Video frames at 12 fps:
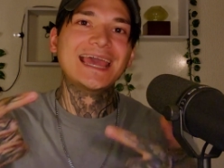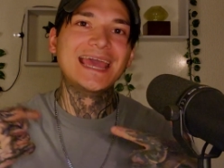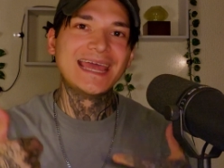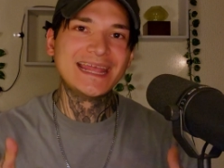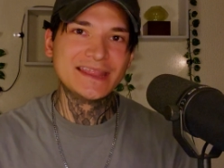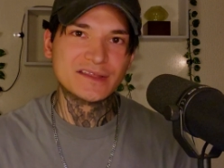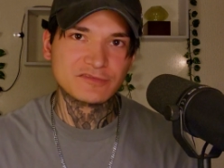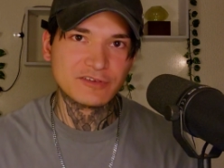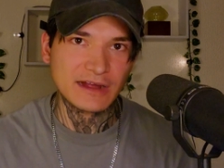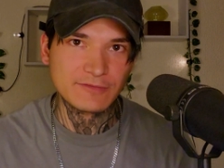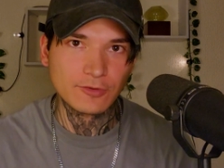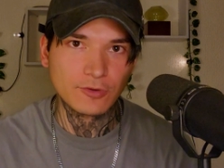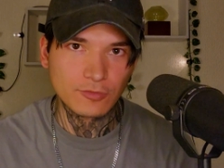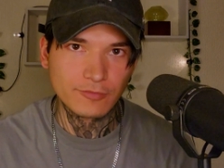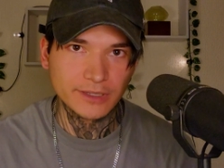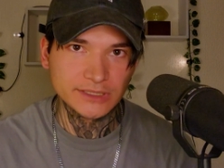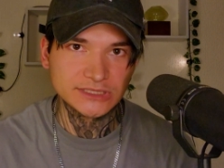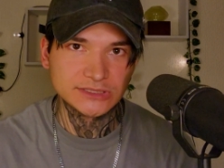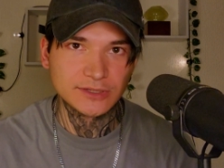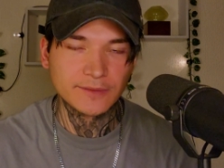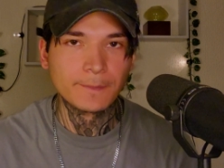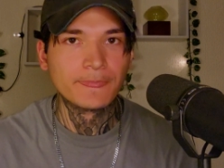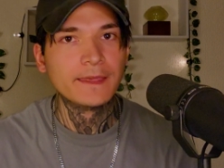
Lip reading: in the fry vocal register